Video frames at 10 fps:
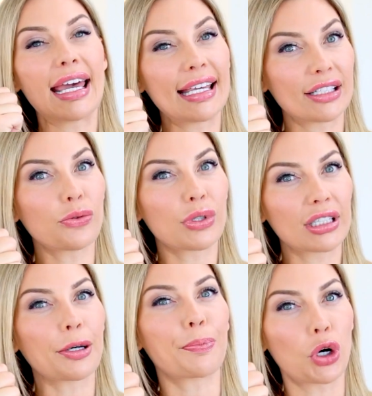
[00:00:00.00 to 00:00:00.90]
is it
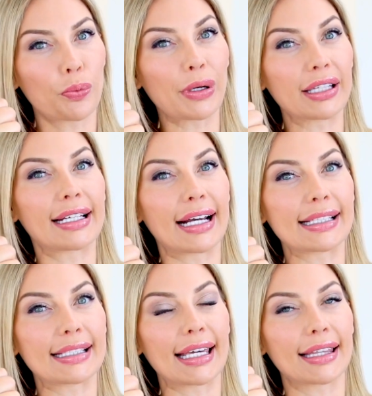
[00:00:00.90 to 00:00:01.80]
really appropriate that I
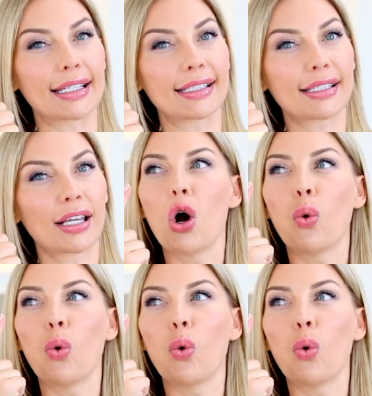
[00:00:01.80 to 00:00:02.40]
say this?